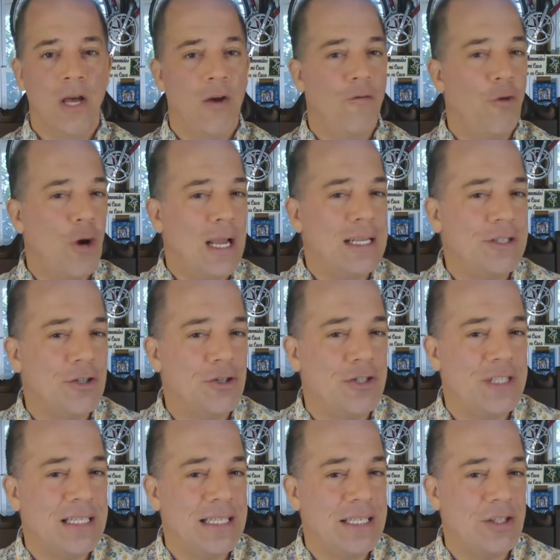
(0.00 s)
For answers
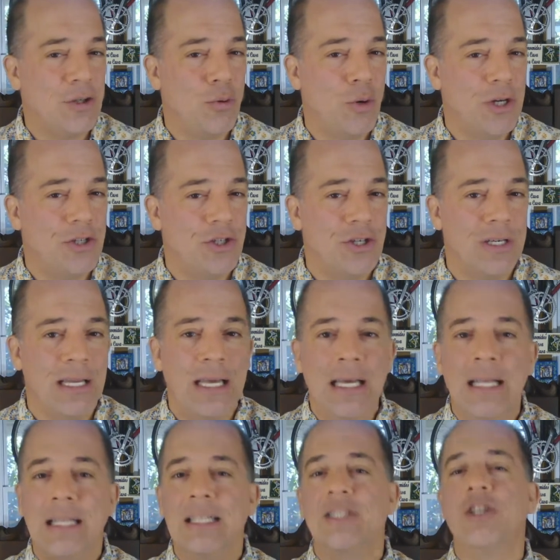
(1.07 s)
to this question,
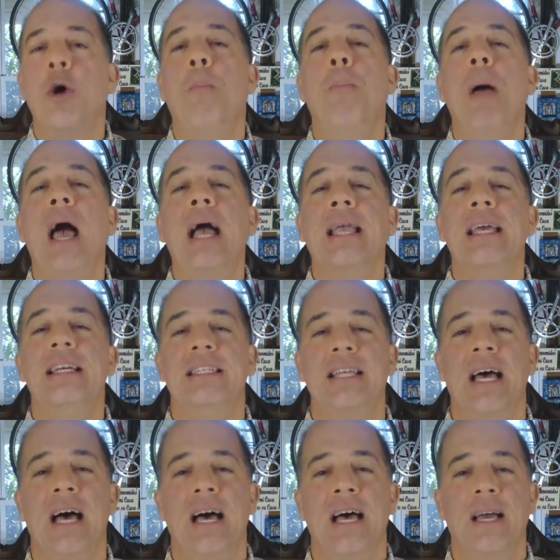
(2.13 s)
let's go back in
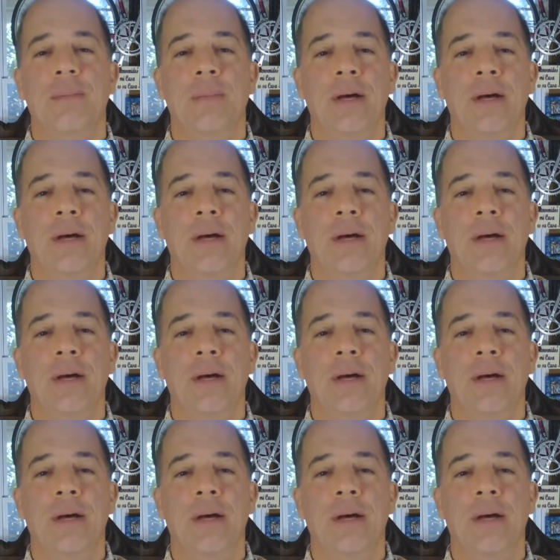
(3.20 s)
time